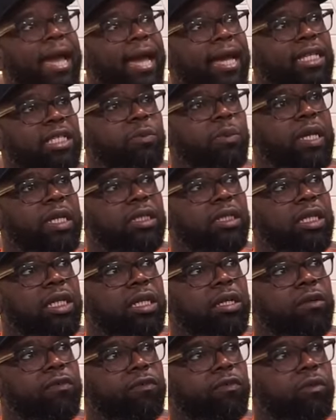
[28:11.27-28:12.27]
aspect
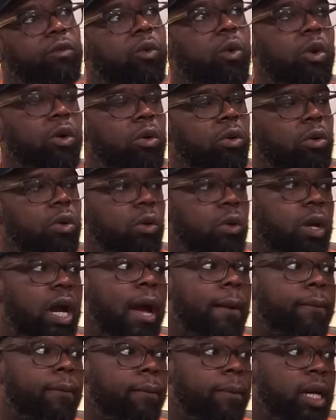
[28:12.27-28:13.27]
of quote unquote
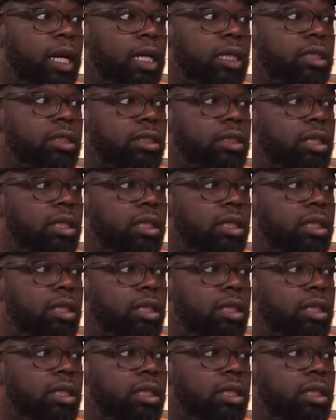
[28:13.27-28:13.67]
compromise.